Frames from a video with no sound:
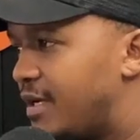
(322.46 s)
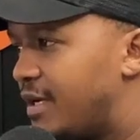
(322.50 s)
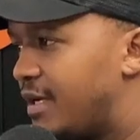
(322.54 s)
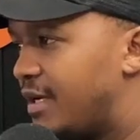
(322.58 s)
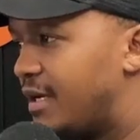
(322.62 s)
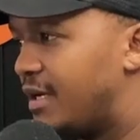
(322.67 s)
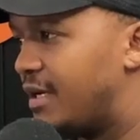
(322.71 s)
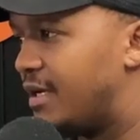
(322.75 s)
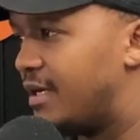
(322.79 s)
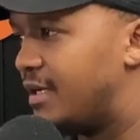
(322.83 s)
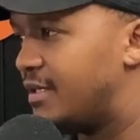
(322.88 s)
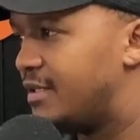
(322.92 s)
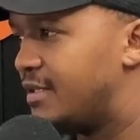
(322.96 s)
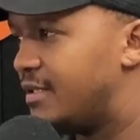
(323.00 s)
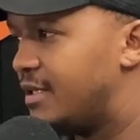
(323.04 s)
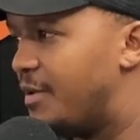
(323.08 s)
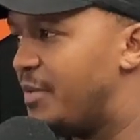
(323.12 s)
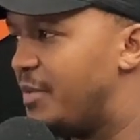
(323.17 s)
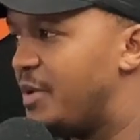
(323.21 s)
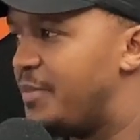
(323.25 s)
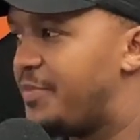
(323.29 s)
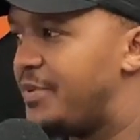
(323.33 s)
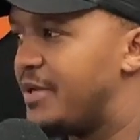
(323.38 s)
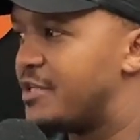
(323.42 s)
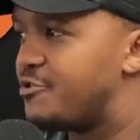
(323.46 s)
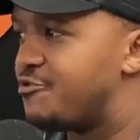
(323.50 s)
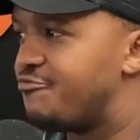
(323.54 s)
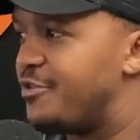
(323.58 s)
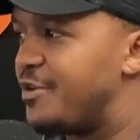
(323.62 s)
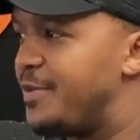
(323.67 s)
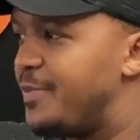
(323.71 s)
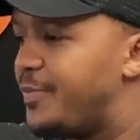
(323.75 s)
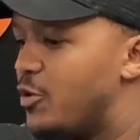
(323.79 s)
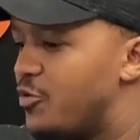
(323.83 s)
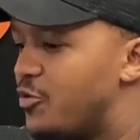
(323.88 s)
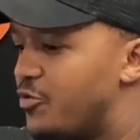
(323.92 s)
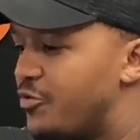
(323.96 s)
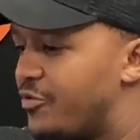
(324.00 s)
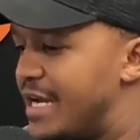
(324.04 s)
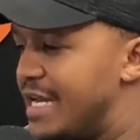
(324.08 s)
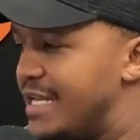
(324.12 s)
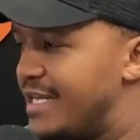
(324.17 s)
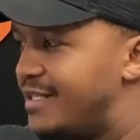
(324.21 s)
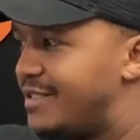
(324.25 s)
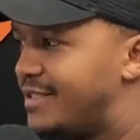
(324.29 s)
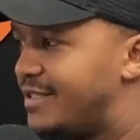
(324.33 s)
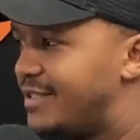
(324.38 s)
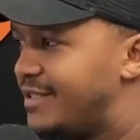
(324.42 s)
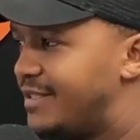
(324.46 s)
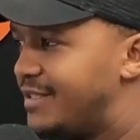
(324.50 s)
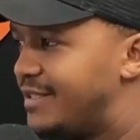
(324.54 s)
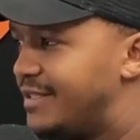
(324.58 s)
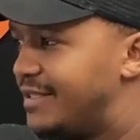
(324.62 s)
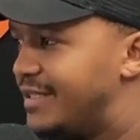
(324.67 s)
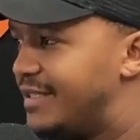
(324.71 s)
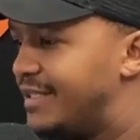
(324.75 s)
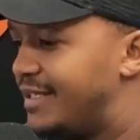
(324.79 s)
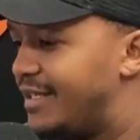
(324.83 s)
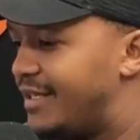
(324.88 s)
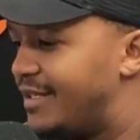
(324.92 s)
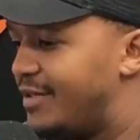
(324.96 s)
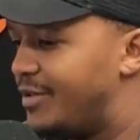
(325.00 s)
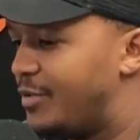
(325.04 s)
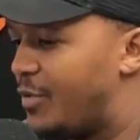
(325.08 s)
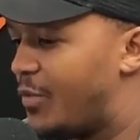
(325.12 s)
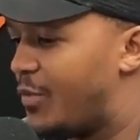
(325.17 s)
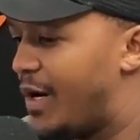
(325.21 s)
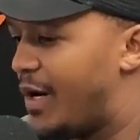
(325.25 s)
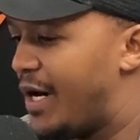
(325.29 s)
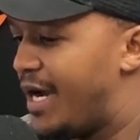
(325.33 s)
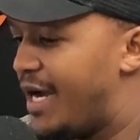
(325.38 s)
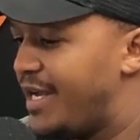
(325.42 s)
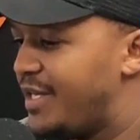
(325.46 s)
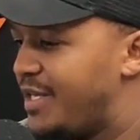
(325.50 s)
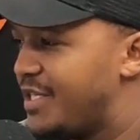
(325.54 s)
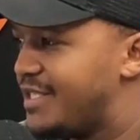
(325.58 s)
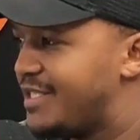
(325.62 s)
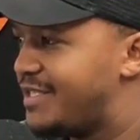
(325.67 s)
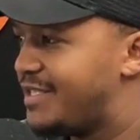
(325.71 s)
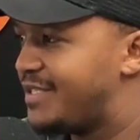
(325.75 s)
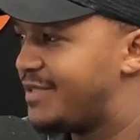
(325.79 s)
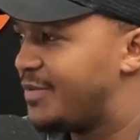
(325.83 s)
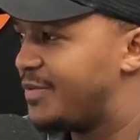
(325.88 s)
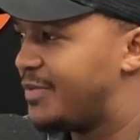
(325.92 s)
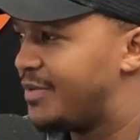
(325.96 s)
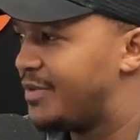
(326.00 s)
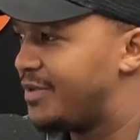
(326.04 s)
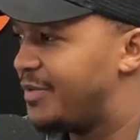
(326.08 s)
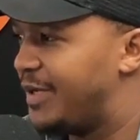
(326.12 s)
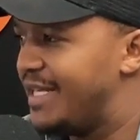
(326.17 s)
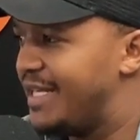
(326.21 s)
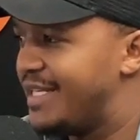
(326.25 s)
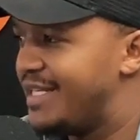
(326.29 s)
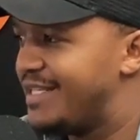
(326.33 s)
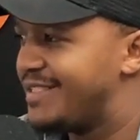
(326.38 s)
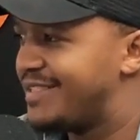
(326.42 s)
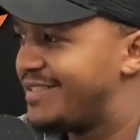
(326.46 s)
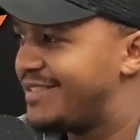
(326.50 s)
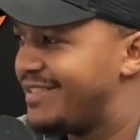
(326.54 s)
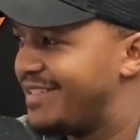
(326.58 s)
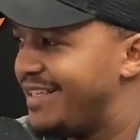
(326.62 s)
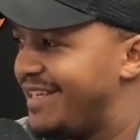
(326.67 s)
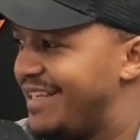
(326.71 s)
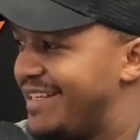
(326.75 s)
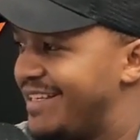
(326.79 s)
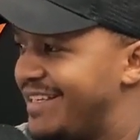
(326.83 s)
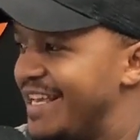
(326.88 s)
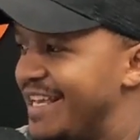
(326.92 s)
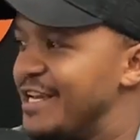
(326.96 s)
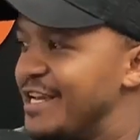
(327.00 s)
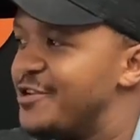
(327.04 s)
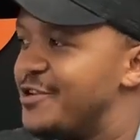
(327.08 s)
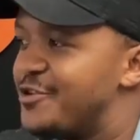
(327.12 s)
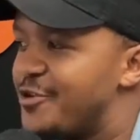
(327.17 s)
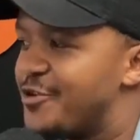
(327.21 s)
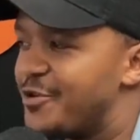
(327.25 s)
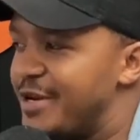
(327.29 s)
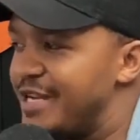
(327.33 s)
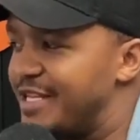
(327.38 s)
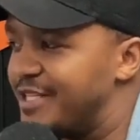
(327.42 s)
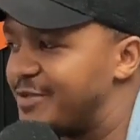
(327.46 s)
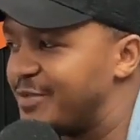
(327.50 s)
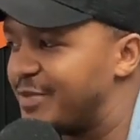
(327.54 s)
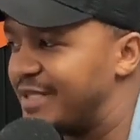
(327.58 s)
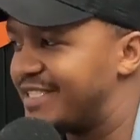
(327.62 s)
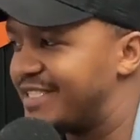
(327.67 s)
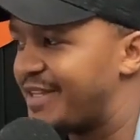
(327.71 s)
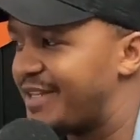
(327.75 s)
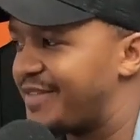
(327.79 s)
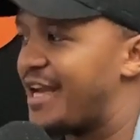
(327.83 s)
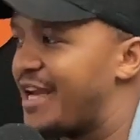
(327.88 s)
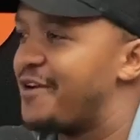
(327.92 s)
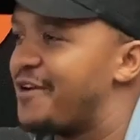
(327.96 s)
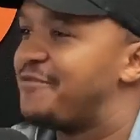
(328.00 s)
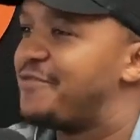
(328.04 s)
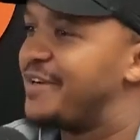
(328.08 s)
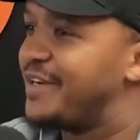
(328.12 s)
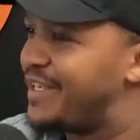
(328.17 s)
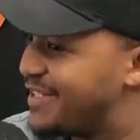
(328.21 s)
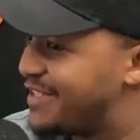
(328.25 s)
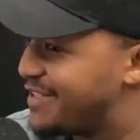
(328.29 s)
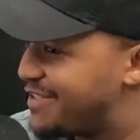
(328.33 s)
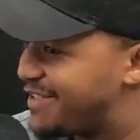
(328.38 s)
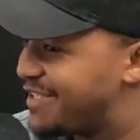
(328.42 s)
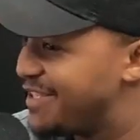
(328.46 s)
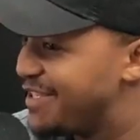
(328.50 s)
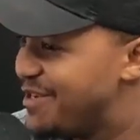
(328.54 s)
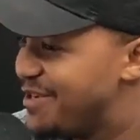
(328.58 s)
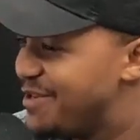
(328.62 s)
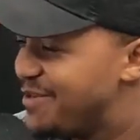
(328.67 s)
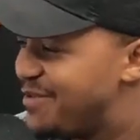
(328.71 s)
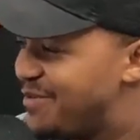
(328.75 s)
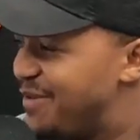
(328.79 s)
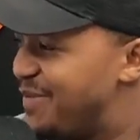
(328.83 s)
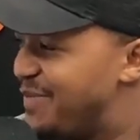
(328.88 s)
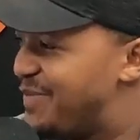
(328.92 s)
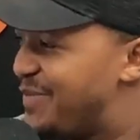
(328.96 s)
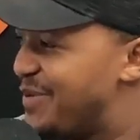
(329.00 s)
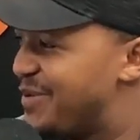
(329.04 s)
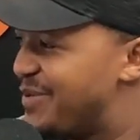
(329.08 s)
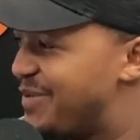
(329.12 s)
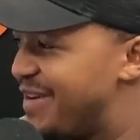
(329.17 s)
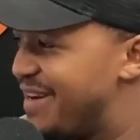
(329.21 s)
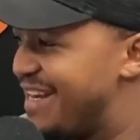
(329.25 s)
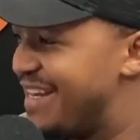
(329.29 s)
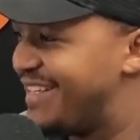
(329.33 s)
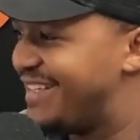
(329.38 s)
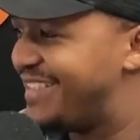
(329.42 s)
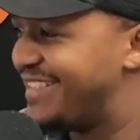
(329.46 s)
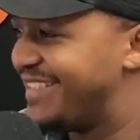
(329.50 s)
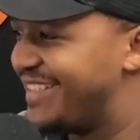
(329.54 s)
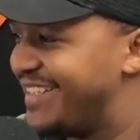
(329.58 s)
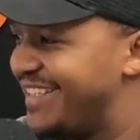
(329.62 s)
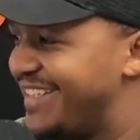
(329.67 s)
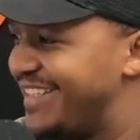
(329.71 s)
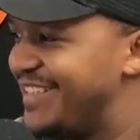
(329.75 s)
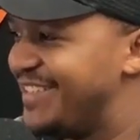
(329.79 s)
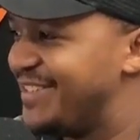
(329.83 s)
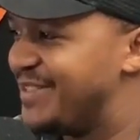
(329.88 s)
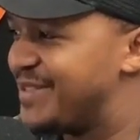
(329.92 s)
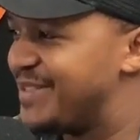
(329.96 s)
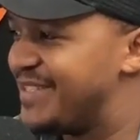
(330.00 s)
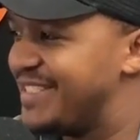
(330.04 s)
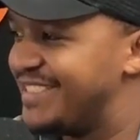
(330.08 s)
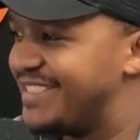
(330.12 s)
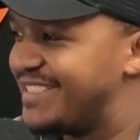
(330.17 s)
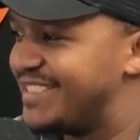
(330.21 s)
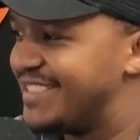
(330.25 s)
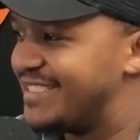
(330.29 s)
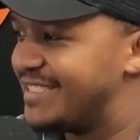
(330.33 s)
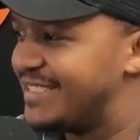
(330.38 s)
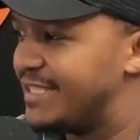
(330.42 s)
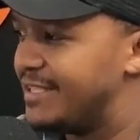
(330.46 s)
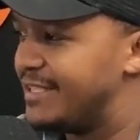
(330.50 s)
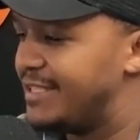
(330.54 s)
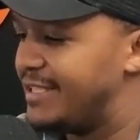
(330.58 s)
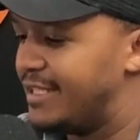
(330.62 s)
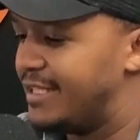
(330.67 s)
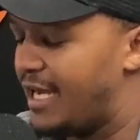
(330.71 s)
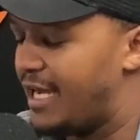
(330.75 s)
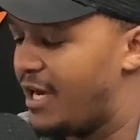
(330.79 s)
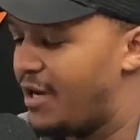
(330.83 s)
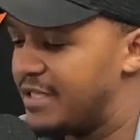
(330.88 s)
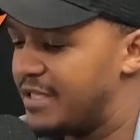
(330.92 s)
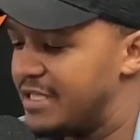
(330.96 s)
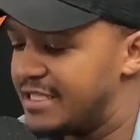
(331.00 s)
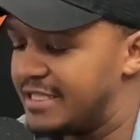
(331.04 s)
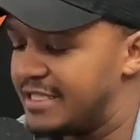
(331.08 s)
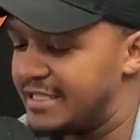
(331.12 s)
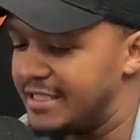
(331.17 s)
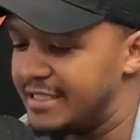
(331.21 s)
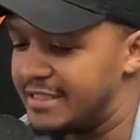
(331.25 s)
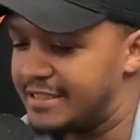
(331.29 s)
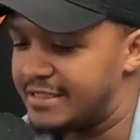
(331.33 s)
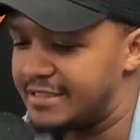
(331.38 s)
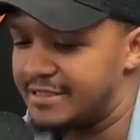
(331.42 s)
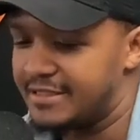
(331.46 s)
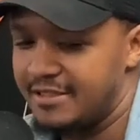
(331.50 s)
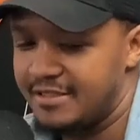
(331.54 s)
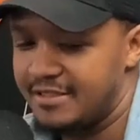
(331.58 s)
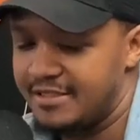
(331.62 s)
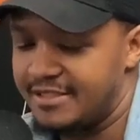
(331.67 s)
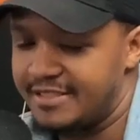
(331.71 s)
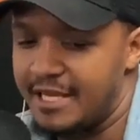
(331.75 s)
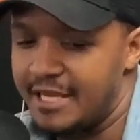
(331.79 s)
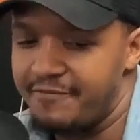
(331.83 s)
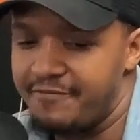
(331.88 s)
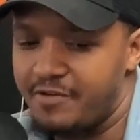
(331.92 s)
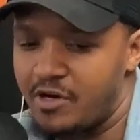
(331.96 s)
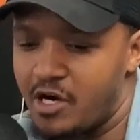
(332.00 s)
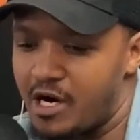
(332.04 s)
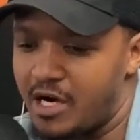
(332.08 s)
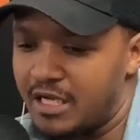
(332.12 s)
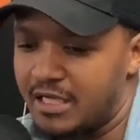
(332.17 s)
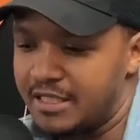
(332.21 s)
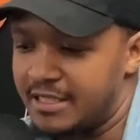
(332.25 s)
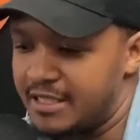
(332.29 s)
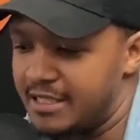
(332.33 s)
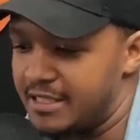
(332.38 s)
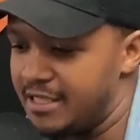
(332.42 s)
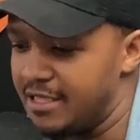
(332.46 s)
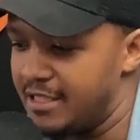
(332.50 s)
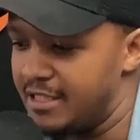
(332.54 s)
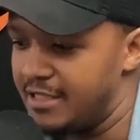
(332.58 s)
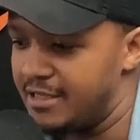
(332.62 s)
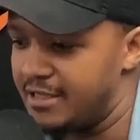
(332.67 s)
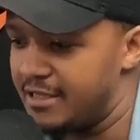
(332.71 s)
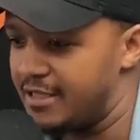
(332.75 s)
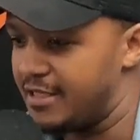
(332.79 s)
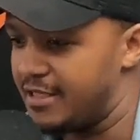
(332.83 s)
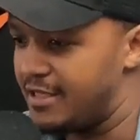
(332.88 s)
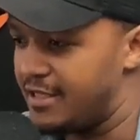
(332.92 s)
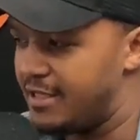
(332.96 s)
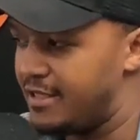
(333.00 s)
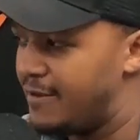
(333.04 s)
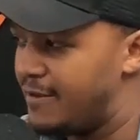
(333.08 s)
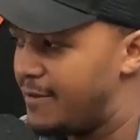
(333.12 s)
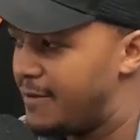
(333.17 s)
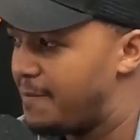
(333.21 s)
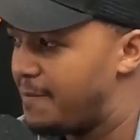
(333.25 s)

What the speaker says: Namibia's repo rate, why does it increase when South Africa's repo rate increases, and how does this safeguard the